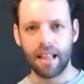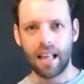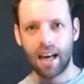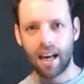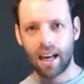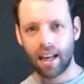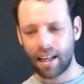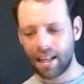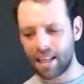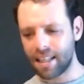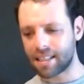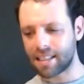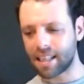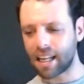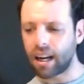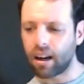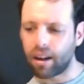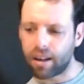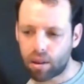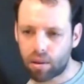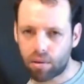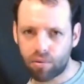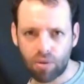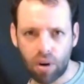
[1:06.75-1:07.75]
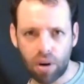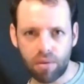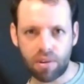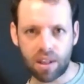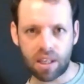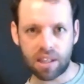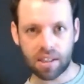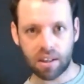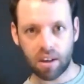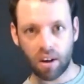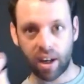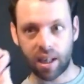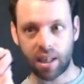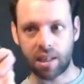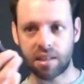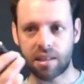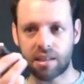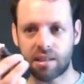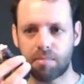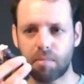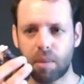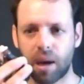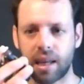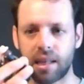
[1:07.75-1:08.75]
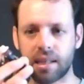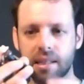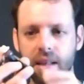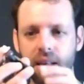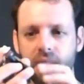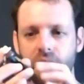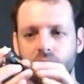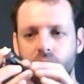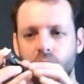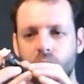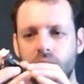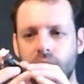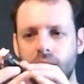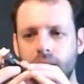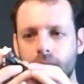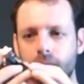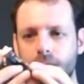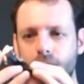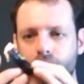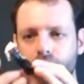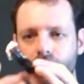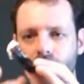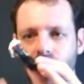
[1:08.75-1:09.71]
and let's say I throw this guy in space, well,